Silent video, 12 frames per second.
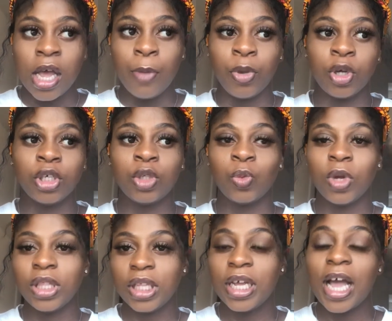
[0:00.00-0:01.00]
Because
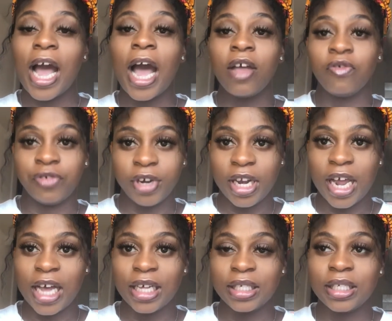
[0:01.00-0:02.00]
one thing I've
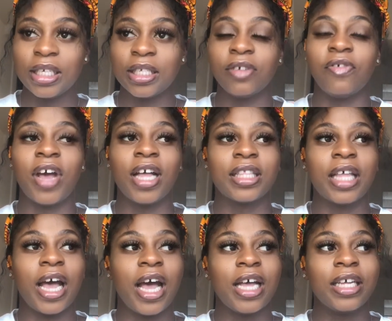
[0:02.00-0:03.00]
realized is the fact
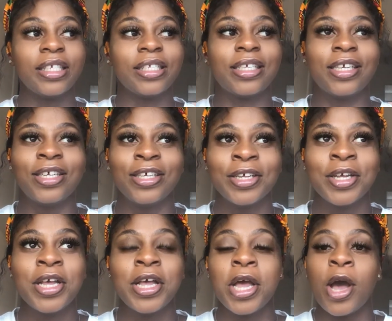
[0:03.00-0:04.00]
that
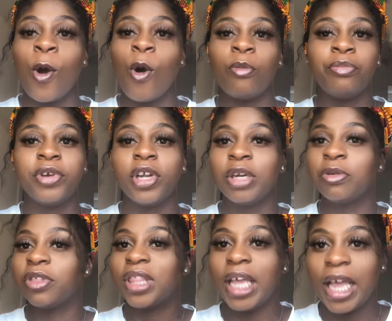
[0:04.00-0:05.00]
on Pretty
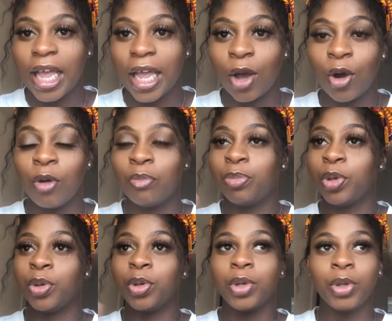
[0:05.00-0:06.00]
Little Thing, on
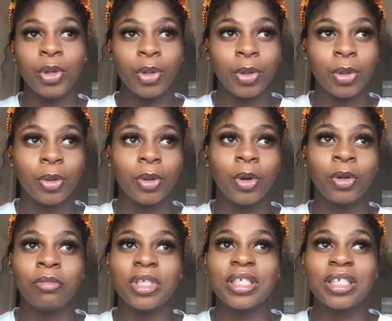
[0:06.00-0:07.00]
Boohoo,
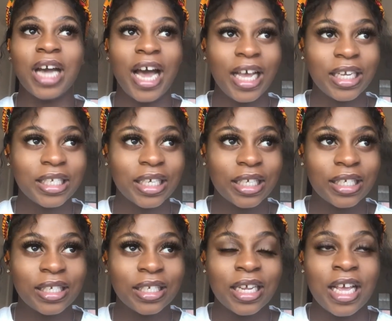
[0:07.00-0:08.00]
on
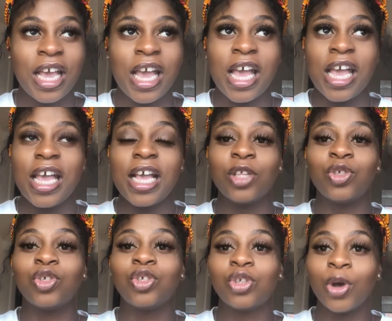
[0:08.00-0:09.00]
Misguided, it's
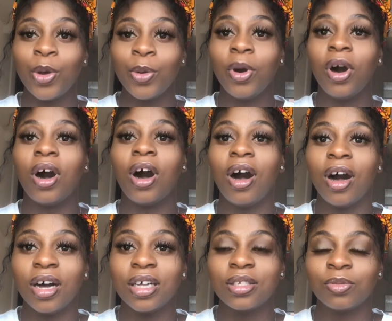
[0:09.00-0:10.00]
so
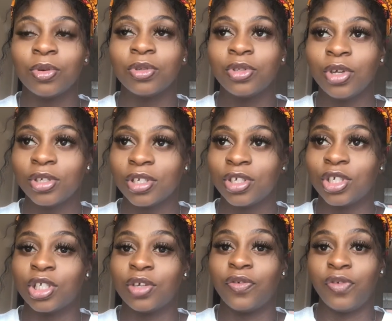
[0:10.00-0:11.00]
hard, well, those are
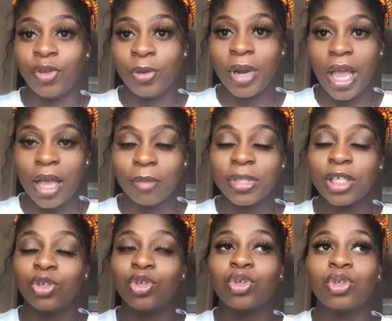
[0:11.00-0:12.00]
just a few named,
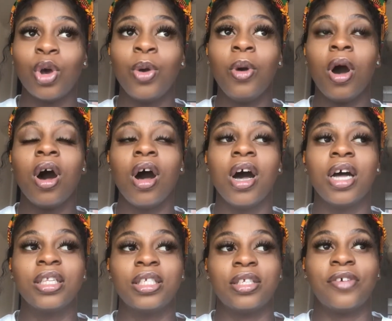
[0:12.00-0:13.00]
it's so
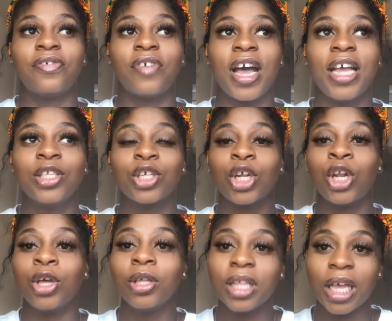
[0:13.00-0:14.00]
hard to find
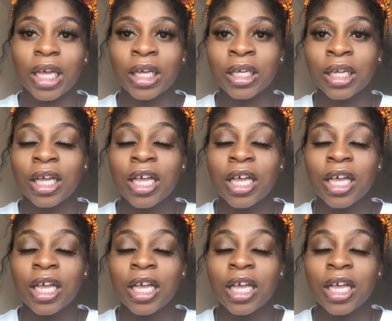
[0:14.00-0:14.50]
clothing,